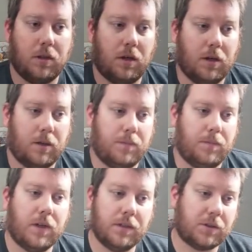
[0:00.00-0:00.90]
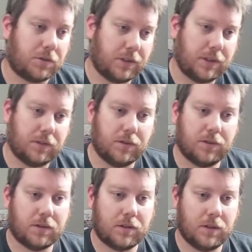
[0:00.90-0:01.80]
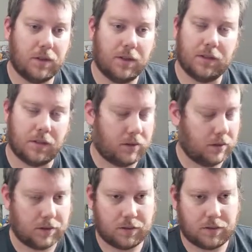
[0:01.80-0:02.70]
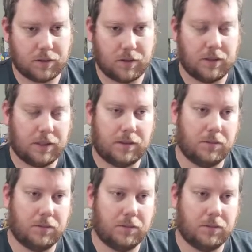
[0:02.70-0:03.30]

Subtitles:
Initial deals, then it